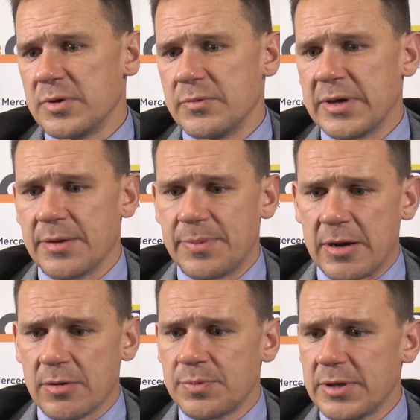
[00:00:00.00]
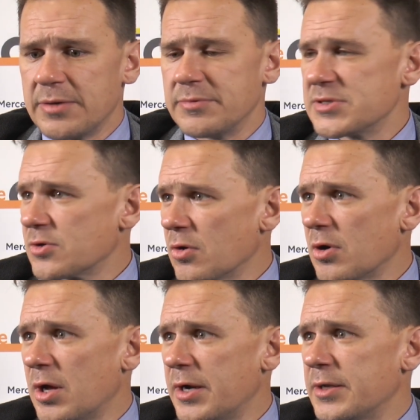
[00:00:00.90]
We get a power play, we
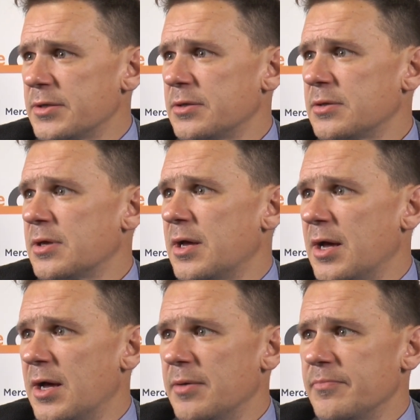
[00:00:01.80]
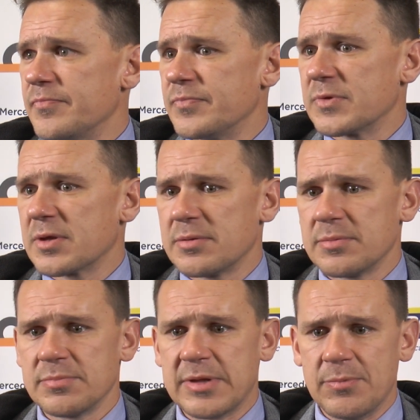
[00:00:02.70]
score on it.
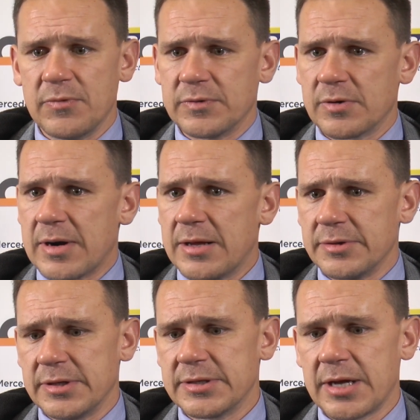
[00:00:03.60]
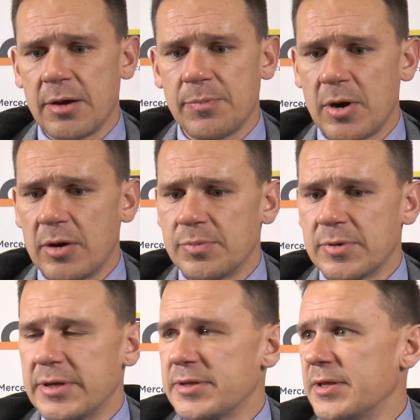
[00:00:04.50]
They moved it around the entire power
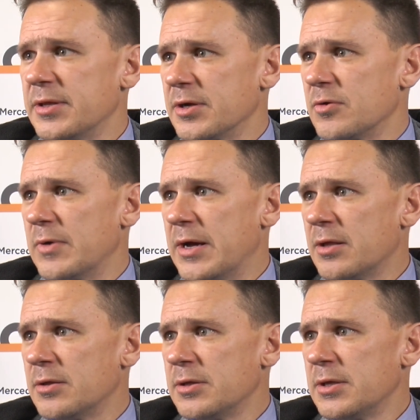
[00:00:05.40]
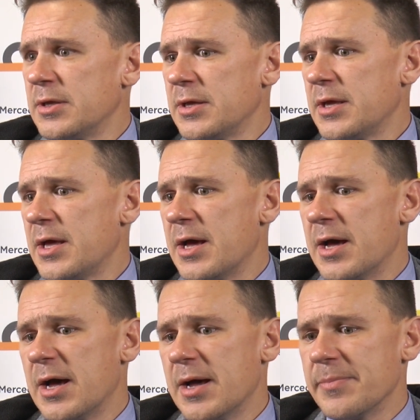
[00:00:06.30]
play, they look well.
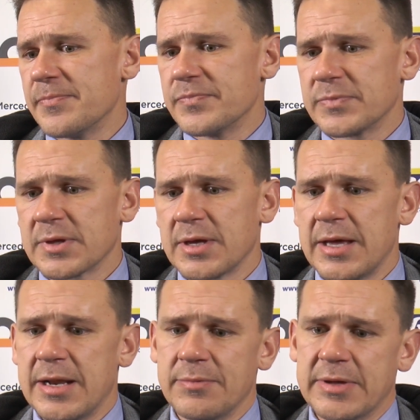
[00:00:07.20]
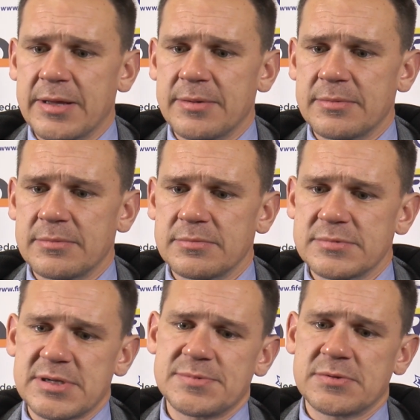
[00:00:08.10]
And then we get
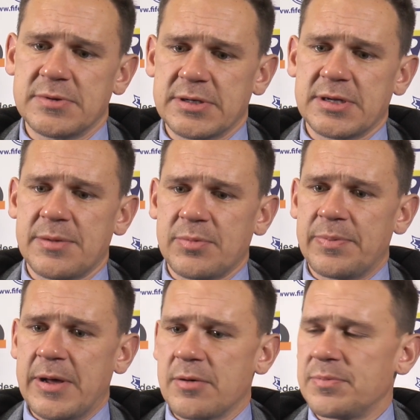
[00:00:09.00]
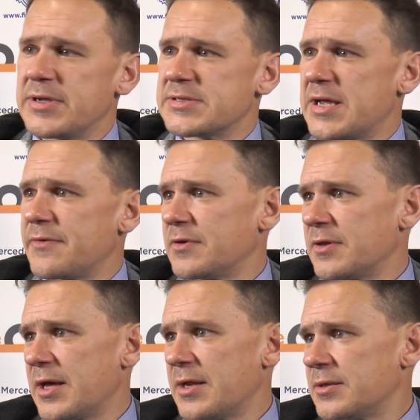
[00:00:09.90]
subsequent couple power plays after
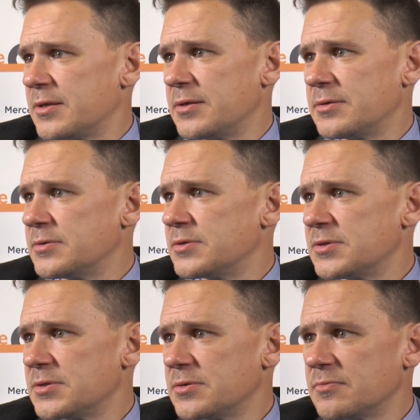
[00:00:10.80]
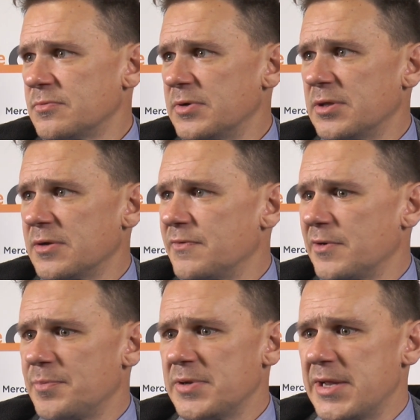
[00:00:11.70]
that, and we look
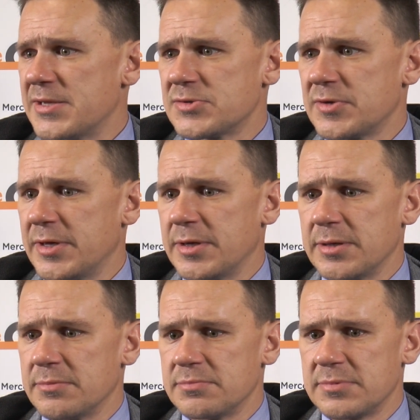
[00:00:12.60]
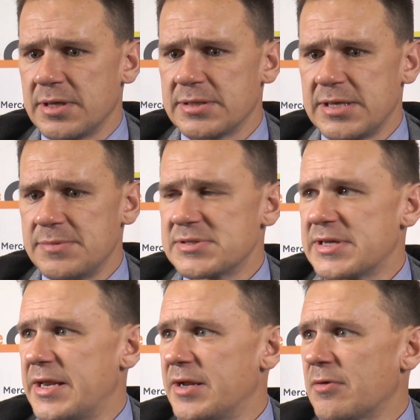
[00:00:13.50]
very pedestrian, and the team's
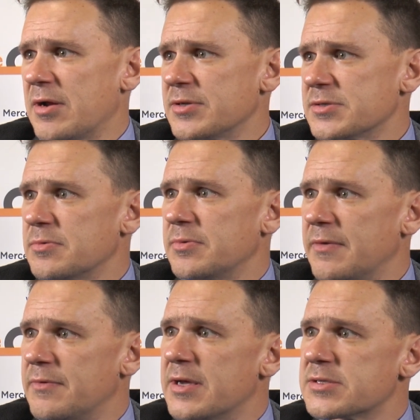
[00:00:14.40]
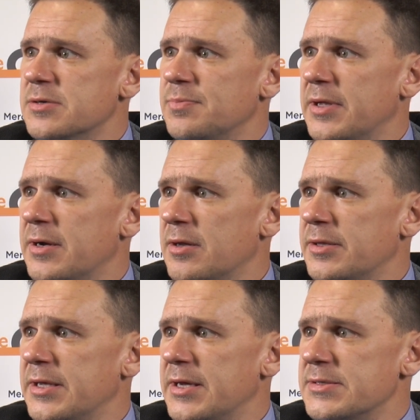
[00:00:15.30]
skating around us when we have the extra player
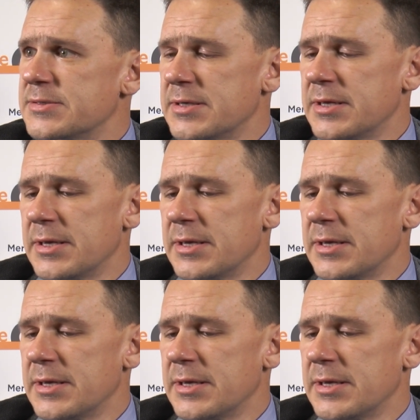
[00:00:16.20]
on the ice.